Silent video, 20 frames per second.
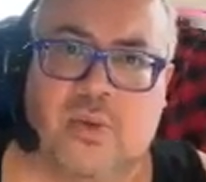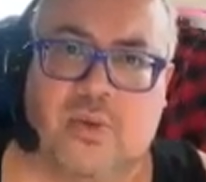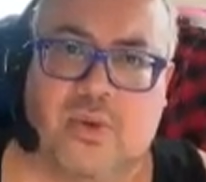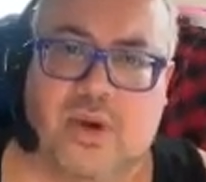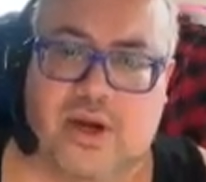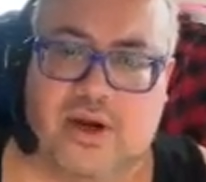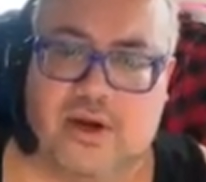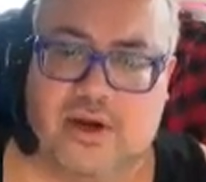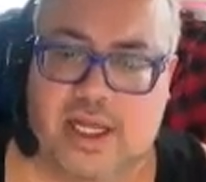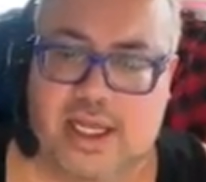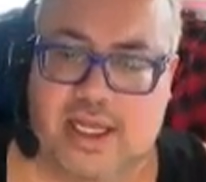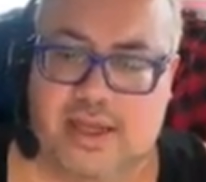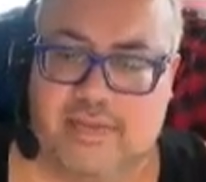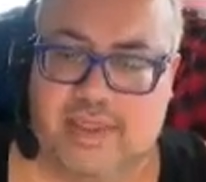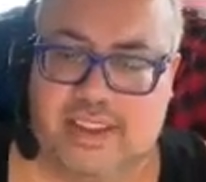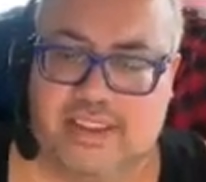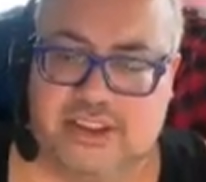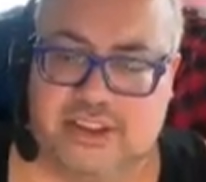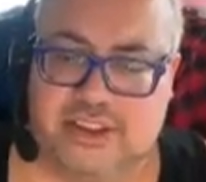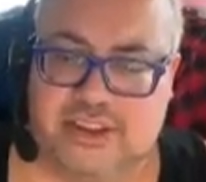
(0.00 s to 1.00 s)
where
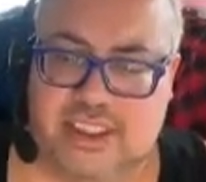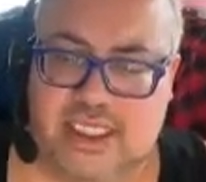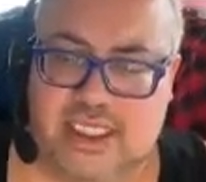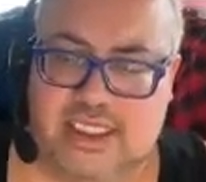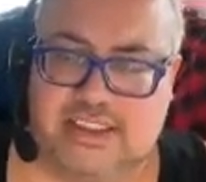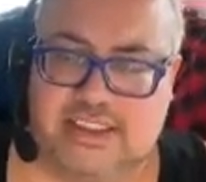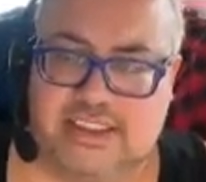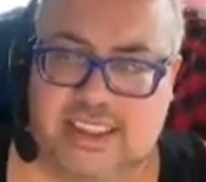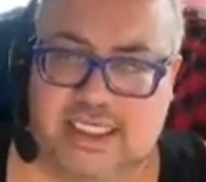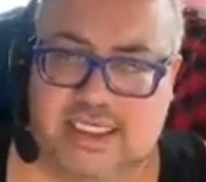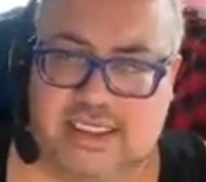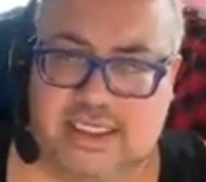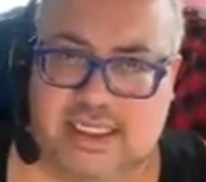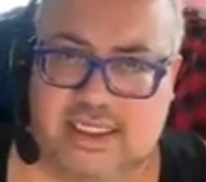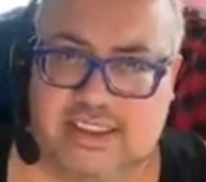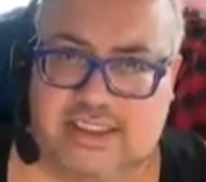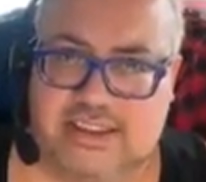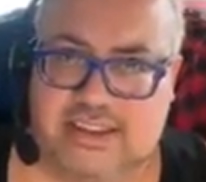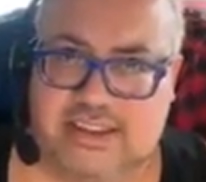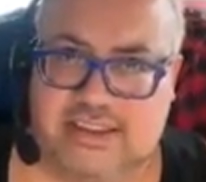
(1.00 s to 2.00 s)
it's like a
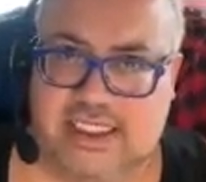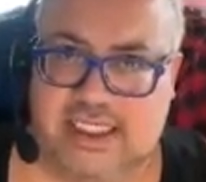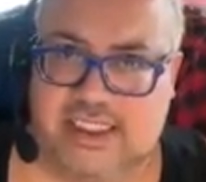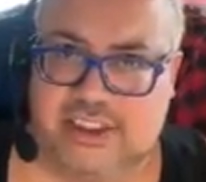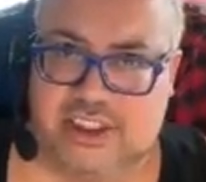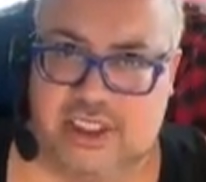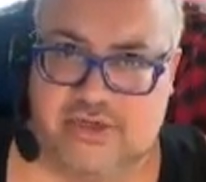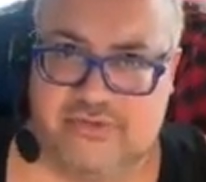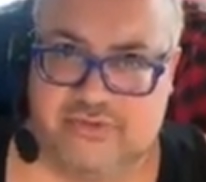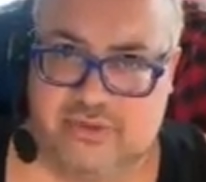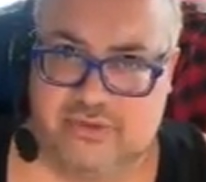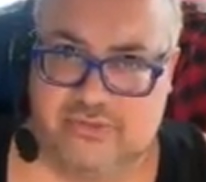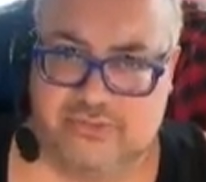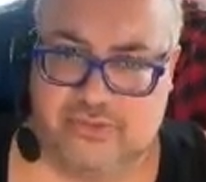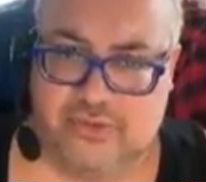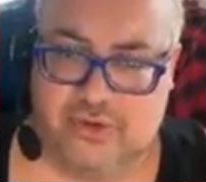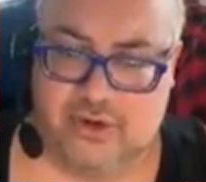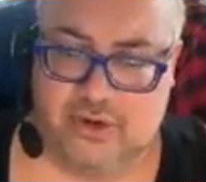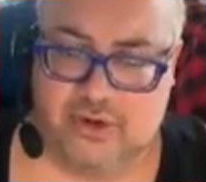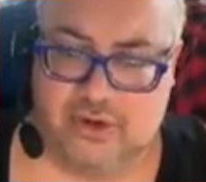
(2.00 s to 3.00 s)
lot of this is deja vu
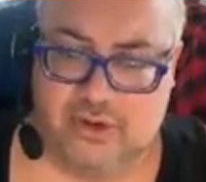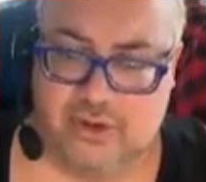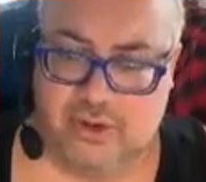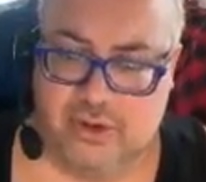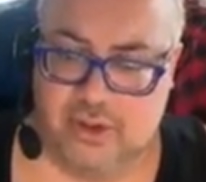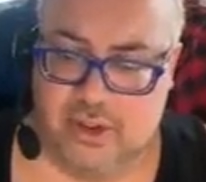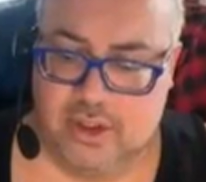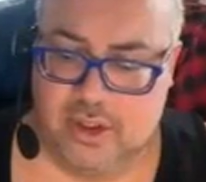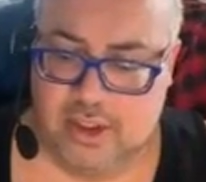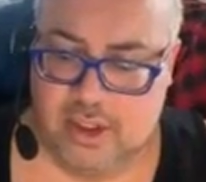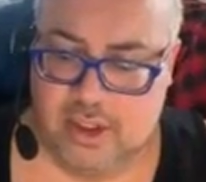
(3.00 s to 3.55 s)
for her.